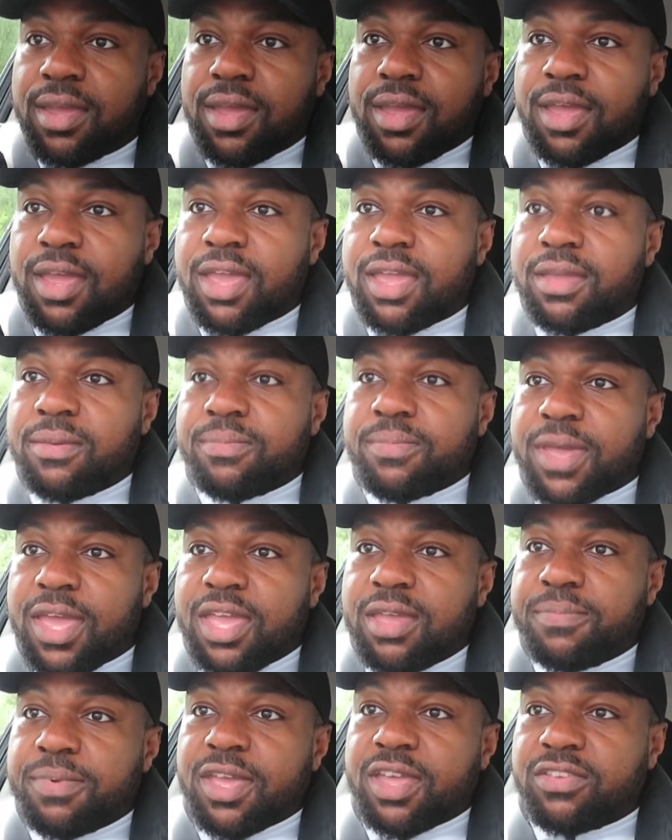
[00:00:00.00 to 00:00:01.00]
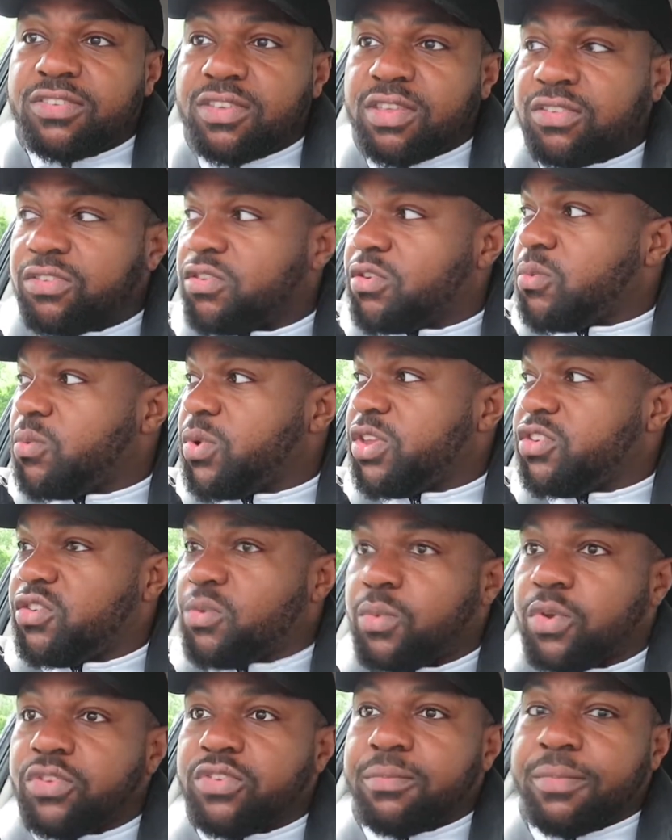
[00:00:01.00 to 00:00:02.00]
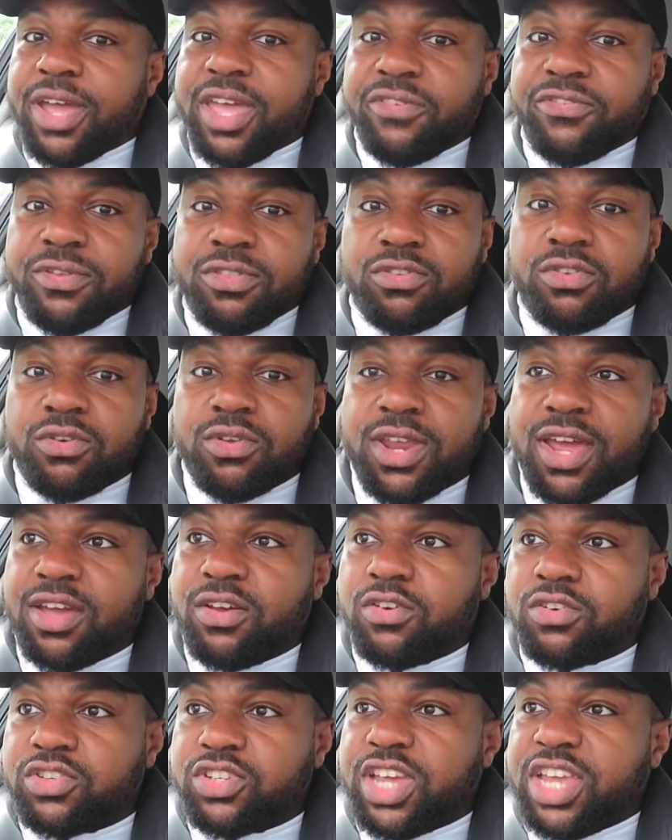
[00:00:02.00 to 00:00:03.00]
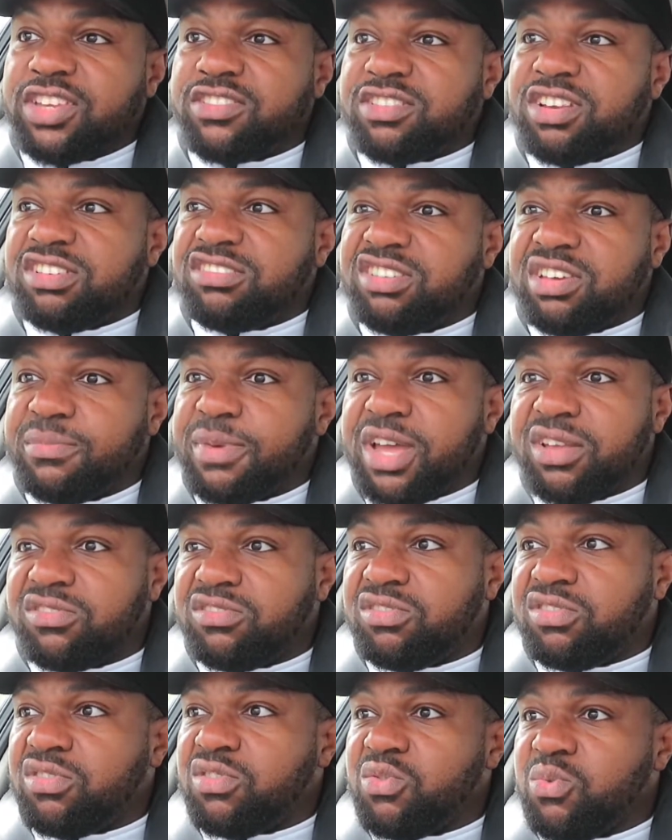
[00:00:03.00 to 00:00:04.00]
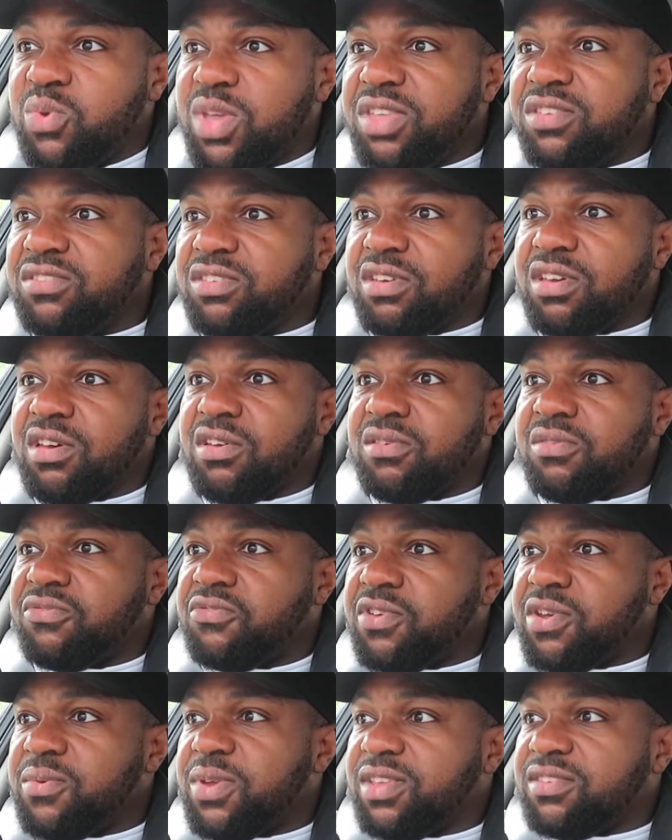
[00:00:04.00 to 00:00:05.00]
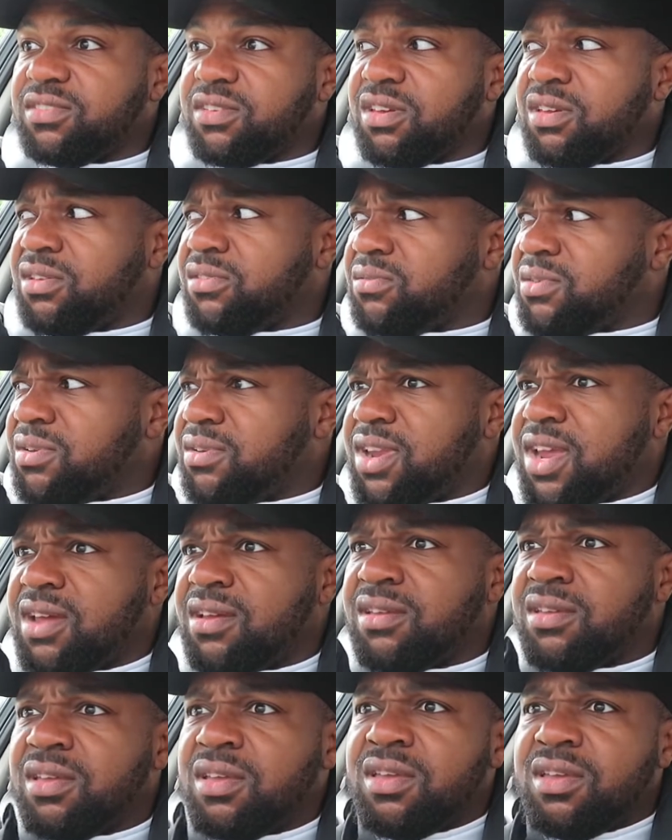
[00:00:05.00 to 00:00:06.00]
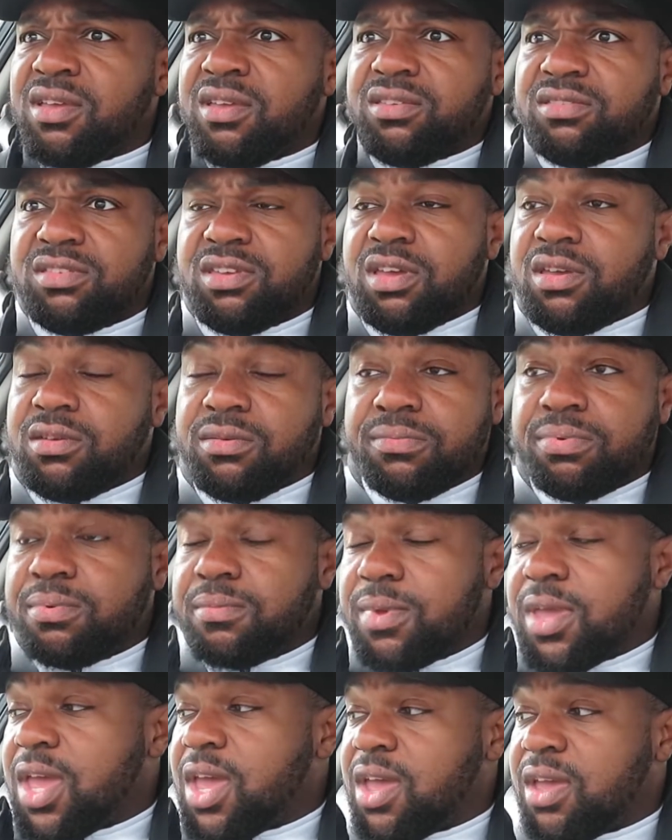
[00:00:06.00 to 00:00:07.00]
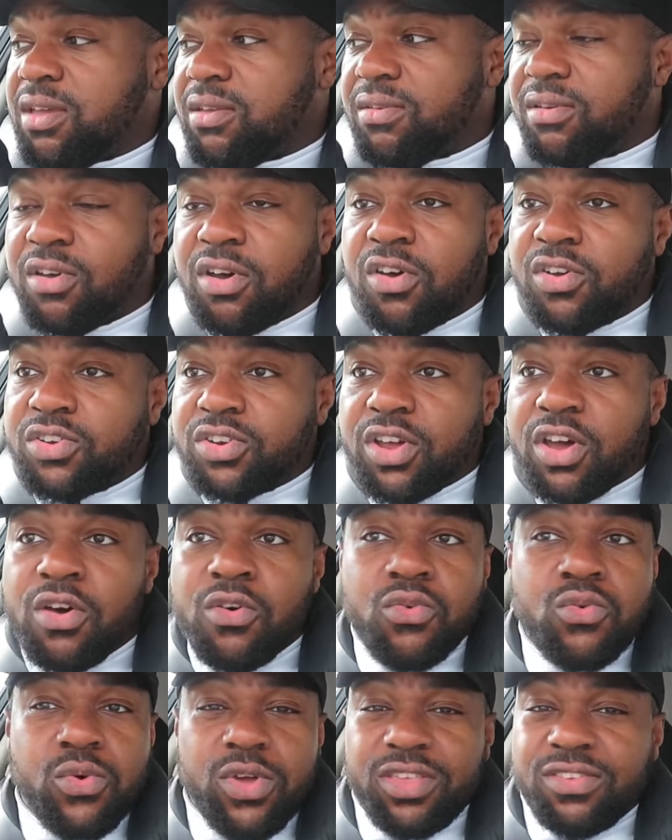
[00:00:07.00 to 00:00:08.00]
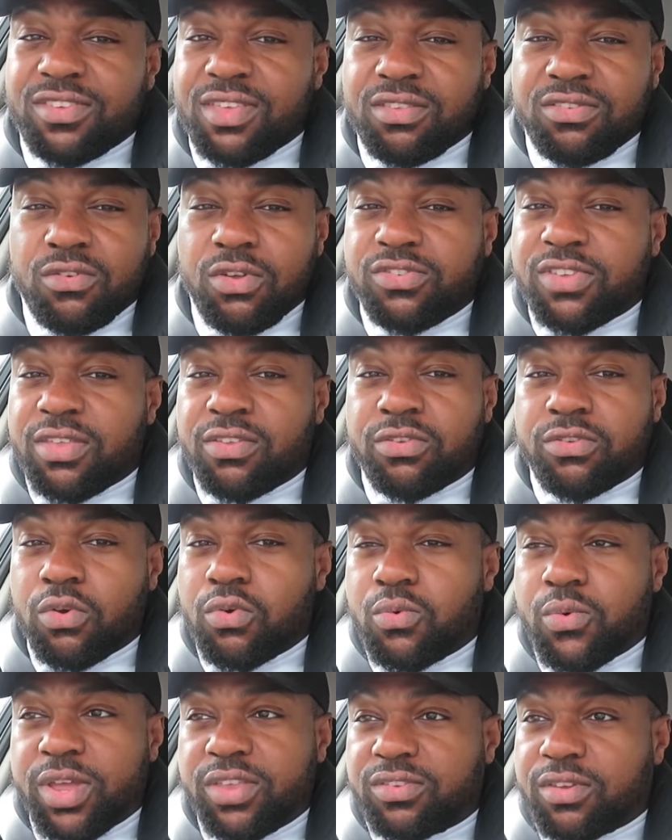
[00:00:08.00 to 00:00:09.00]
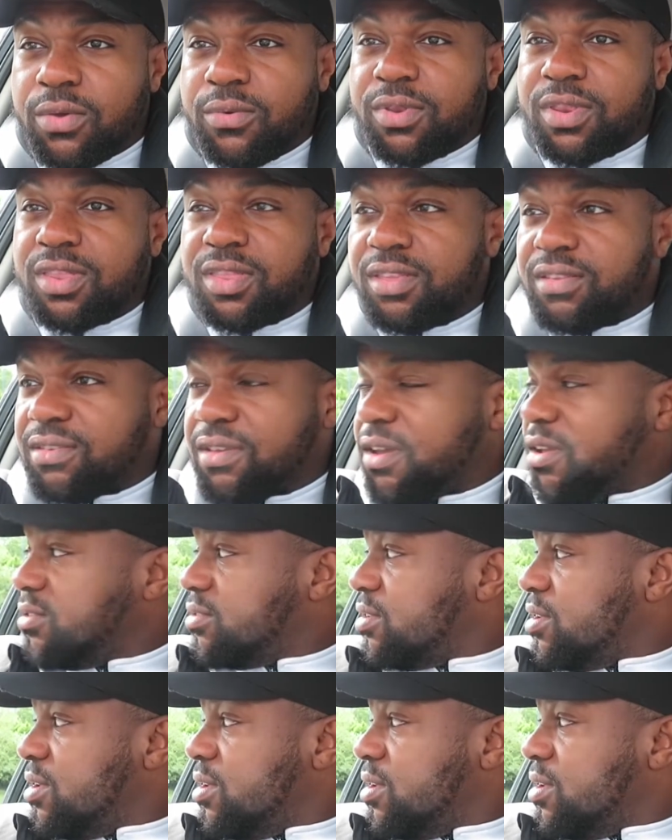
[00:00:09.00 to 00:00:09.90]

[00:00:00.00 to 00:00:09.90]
ABS sensor, which it was in my FN2 that I got changed literally about 3 weeks ago as well now. So yeah, a Honda always sensors are always going in these cars.